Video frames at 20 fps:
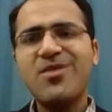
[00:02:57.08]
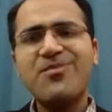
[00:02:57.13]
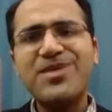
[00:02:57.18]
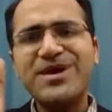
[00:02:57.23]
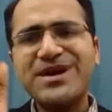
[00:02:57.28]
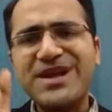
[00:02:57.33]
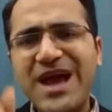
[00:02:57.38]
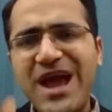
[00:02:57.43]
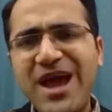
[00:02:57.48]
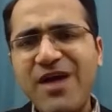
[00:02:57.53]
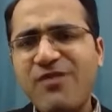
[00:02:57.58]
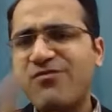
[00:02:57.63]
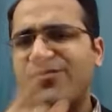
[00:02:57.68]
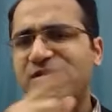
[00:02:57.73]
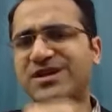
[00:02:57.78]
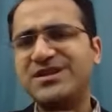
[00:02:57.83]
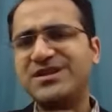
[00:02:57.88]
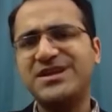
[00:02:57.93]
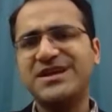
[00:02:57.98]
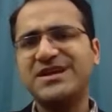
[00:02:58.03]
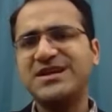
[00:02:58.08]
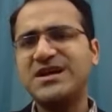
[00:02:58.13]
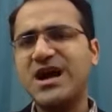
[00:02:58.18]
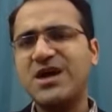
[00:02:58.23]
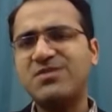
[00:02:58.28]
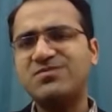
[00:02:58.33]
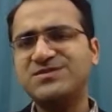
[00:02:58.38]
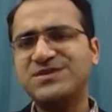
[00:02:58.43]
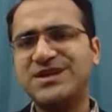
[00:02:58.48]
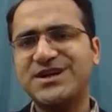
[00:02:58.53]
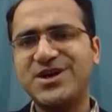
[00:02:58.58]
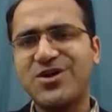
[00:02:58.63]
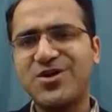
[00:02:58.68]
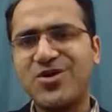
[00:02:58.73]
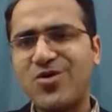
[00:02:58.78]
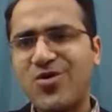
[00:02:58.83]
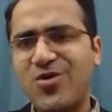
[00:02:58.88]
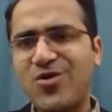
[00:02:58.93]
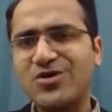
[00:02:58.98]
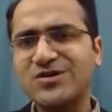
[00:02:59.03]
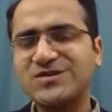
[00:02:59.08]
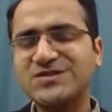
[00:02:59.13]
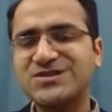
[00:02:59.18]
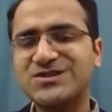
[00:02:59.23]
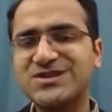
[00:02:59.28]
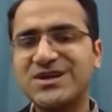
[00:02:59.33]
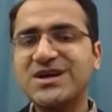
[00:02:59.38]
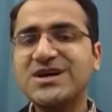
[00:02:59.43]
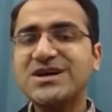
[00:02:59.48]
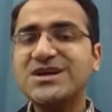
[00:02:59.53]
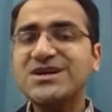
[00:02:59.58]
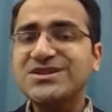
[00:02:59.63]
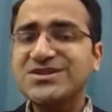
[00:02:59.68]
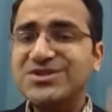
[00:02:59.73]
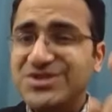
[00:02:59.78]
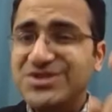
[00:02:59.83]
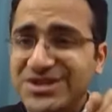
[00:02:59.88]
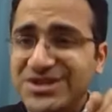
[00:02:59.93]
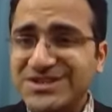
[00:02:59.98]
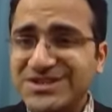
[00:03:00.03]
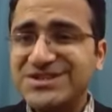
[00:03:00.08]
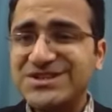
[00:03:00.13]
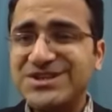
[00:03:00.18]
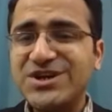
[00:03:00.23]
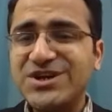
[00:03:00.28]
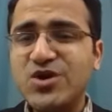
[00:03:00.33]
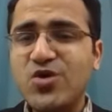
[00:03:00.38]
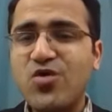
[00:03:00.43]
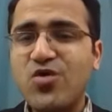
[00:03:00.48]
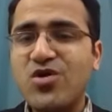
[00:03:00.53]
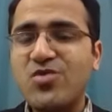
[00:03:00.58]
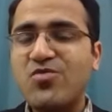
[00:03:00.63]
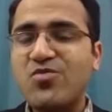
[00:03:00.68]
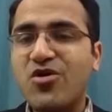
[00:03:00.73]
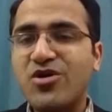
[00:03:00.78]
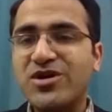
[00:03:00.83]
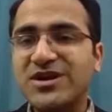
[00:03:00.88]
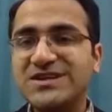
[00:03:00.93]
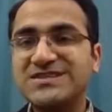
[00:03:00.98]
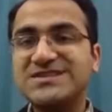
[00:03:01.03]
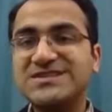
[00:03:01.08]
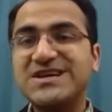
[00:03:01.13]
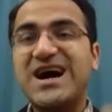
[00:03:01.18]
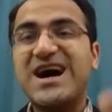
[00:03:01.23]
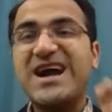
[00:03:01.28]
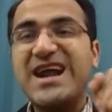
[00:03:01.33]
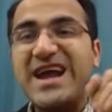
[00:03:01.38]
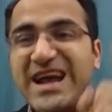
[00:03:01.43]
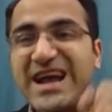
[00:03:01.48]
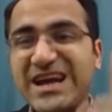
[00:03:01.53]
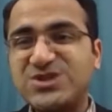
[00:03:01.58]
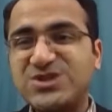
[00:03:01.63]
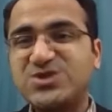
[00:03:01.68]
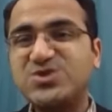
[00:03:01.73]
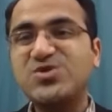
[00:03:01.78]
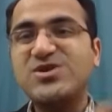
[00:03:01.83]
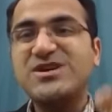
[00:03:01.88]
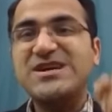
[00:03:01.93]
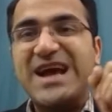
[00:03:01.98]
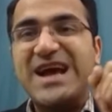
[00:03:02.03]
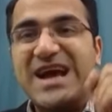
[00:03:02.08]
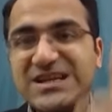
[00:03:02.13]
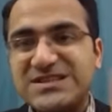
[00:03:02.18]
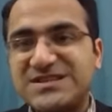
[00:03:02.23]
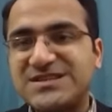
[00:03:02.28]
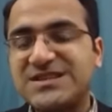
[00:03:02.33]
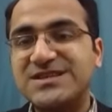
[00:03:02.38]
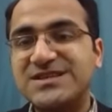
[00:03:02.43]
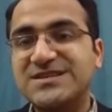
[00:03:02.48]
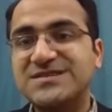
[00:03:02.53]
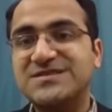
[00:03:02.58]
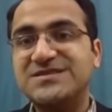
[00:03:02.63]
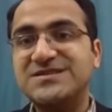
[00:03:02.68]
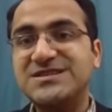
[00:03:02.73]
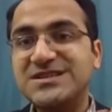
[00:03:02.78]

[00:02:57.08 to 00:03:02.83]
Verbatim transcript: But everything comes at a cost. These ketone bodies are actually acids.